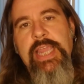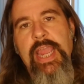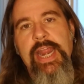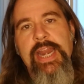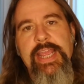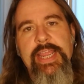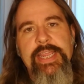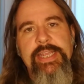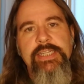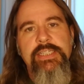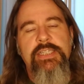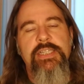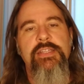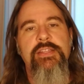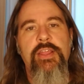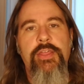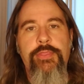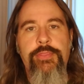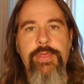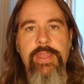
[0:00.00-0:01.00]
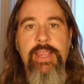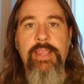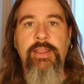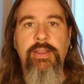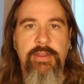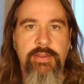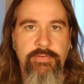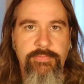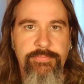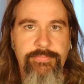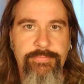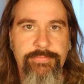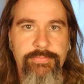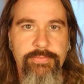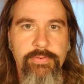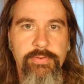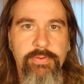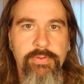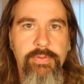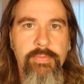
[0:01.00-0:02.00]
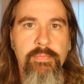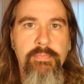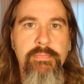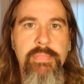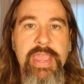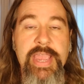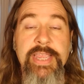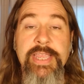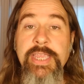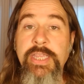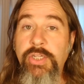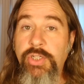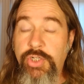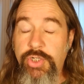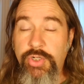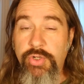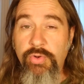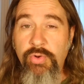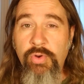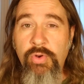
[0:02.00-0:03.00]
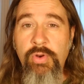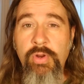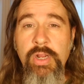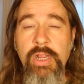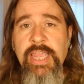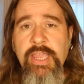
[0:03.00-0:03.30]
getting into the thick of making sure,